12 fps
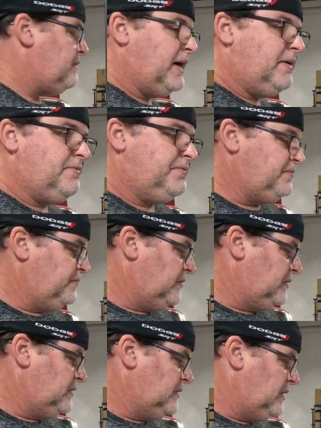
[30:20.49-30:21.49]
have
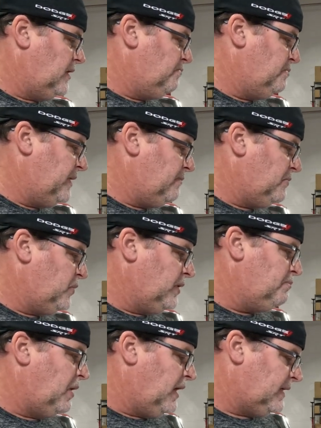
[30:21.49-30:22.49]
a bit
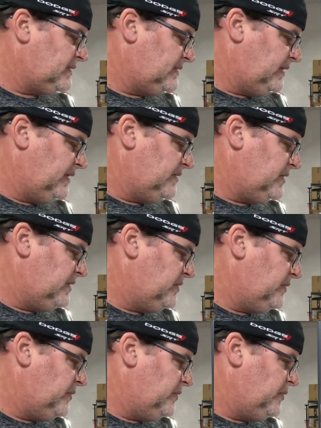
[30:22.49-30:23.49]
more epoxying to
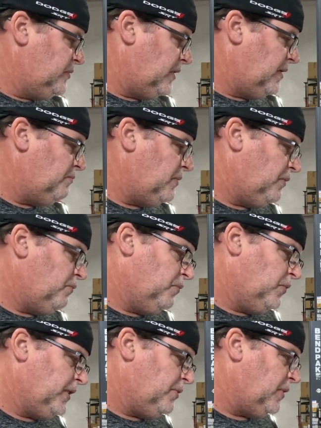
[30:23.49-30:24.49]
do.
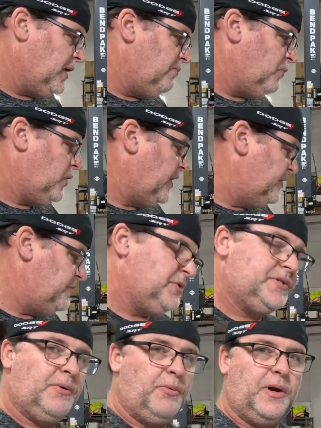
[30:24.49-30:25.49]
Really what I want to
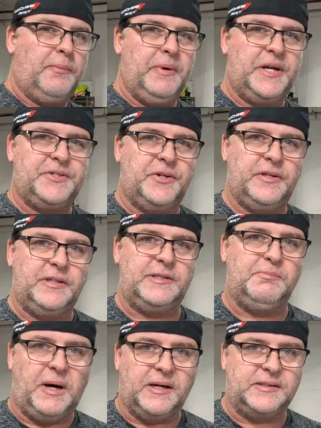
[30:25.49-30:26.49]
do is I want to make sure that
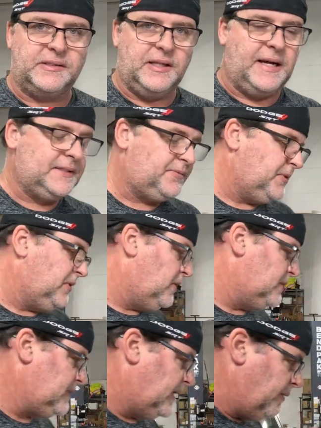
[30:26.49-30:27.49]
these boxes last for a
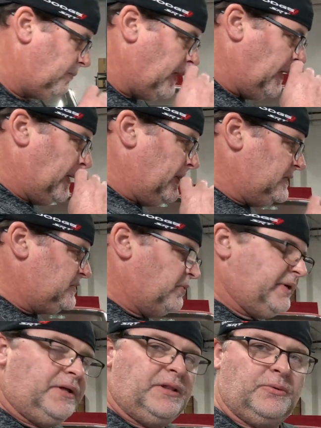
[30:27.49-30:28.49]
long time.
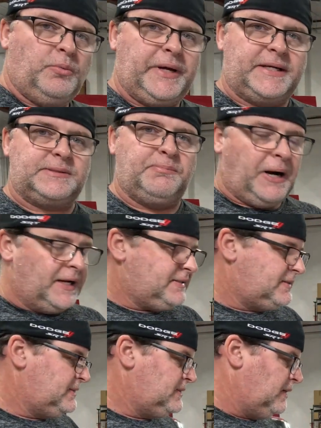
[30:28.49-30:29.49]
So any of the weak
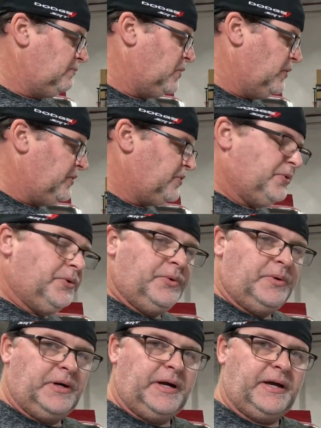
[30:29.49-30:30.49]
spots I'm going
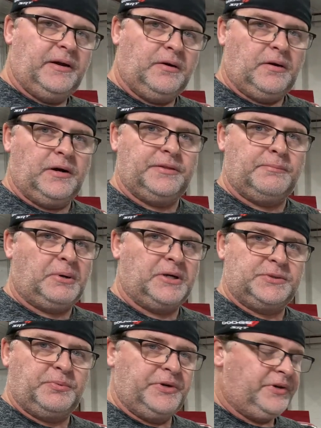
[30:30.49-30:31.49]
through, and on the
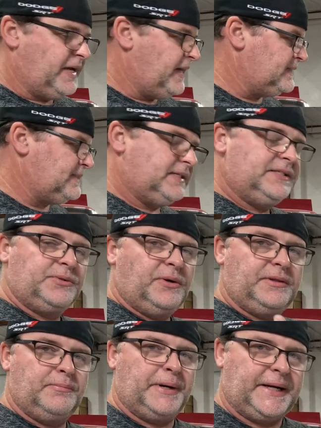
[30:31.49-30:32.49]
parts where you can't see, so
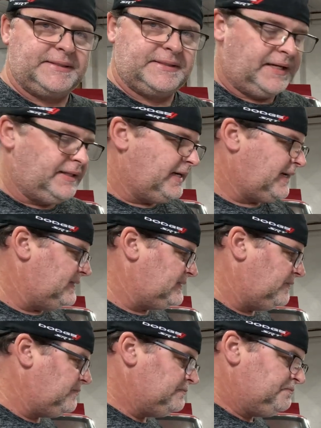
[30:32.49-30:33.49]
on the back side, that kind of
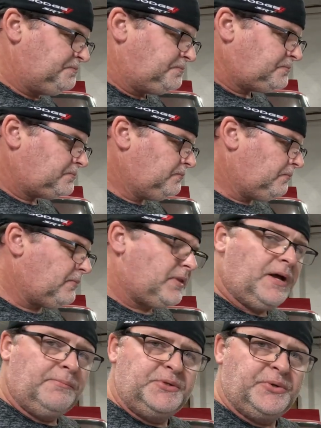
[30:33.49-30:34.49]
stuff,
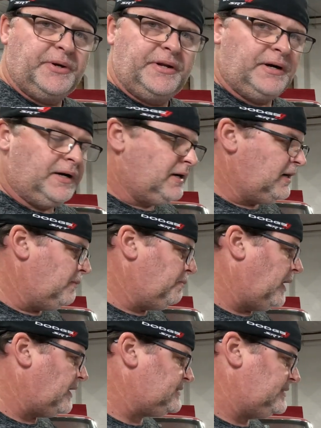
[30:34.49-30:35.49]
I'm doing
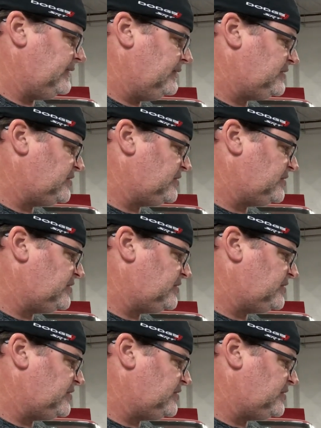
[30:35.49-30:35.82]
epoxy to